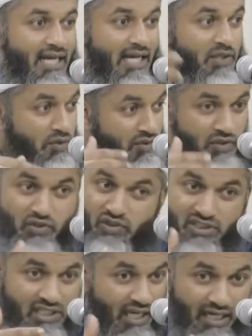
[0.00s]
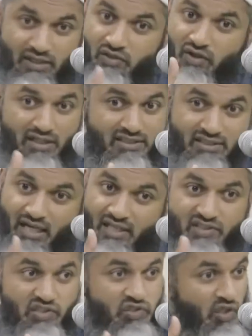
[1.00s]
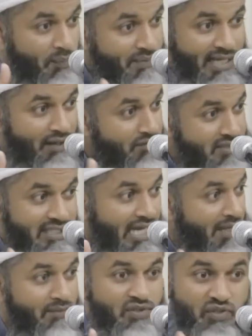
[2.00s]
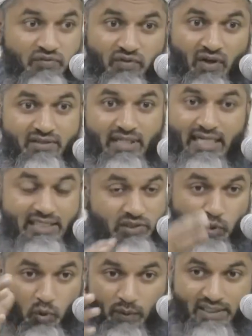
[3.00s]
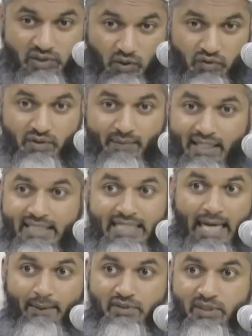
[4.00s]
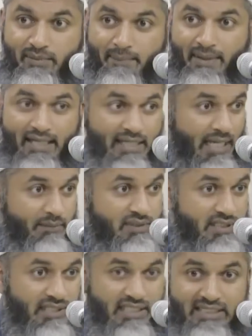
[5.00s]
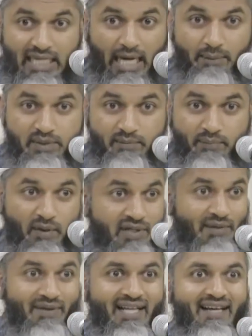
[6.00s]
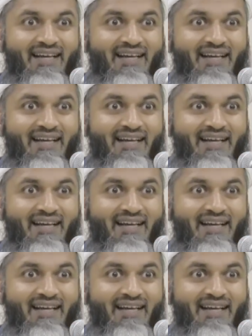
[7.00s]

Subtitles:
And you just can't stop counting how much you've got. And it's always going through your mind, how much in my bank, how much in this, how much in my pocket.